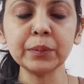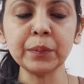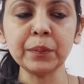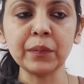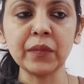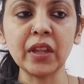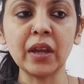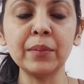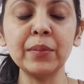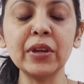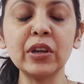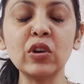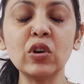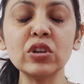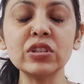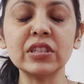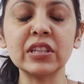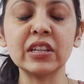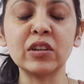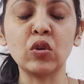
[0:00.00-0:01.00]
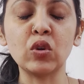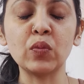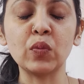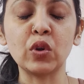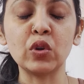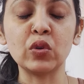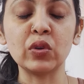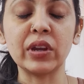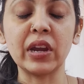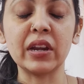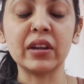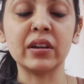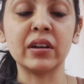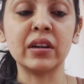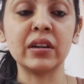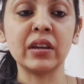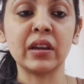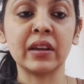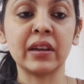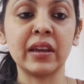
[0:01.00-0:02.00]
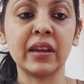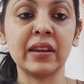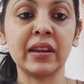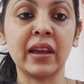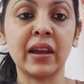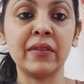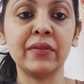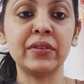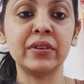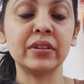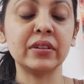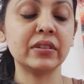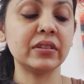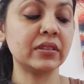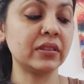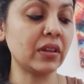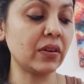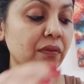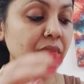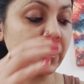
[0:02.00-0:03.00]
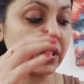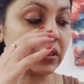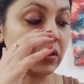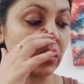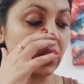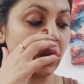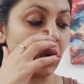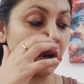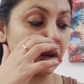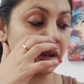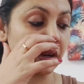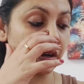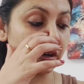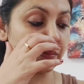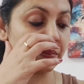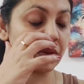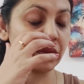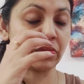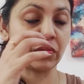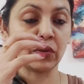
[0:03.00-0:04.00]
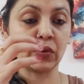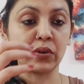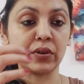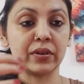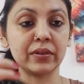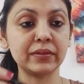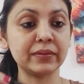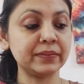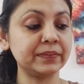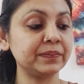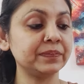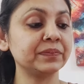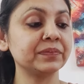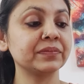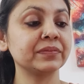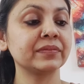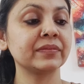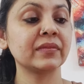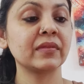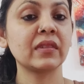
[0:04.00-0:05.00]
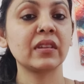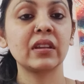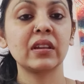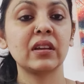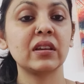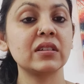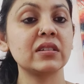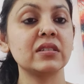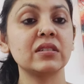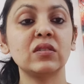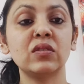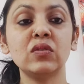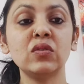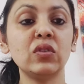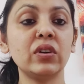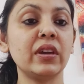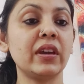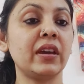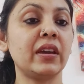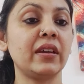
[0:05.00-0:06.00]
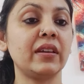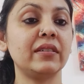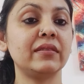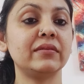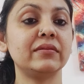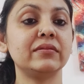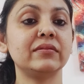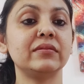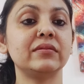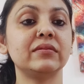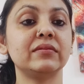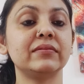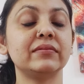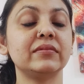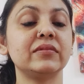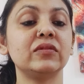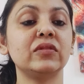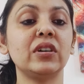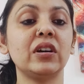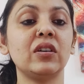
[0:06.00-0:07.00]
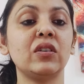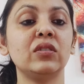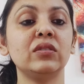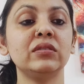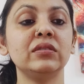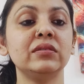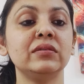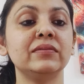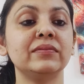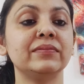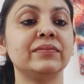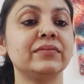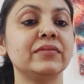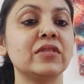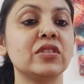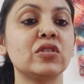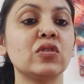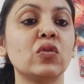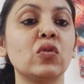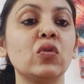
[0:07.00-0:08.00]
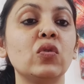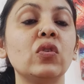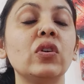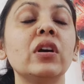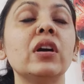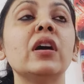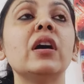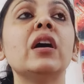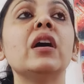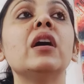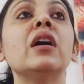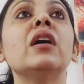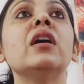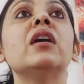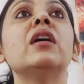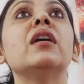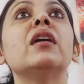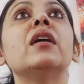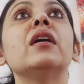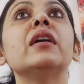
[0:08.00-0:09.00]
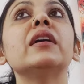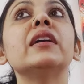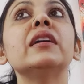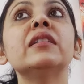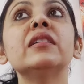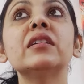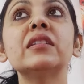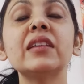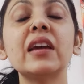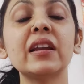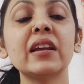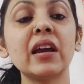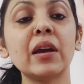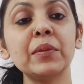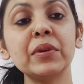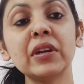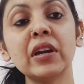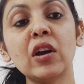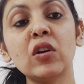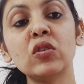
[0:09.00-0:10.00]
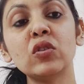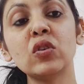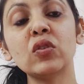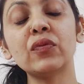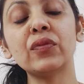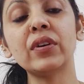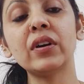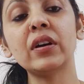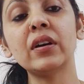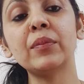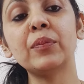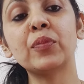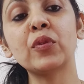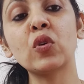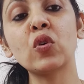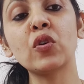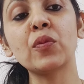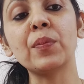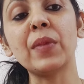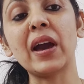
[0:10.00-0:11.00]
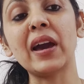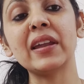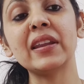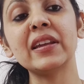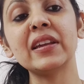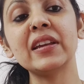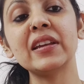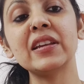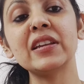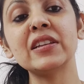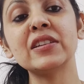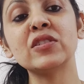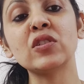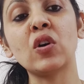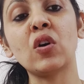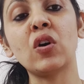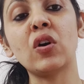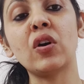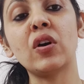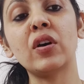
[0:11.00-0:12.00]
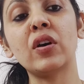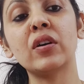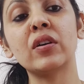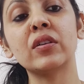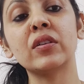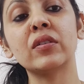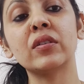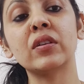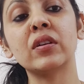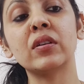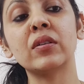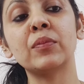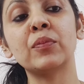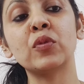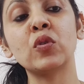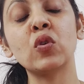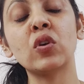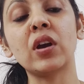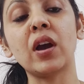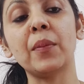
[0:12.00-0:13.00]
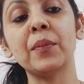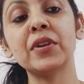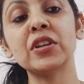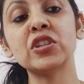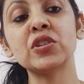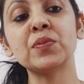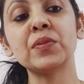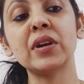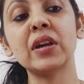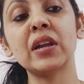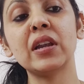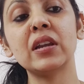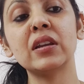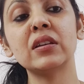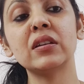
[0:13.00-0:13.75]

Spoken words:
Because they don't want to get hurt again ever the way they got hurt before. Okay. Wow. So either they are coming out of a broke marriage or broke commitment.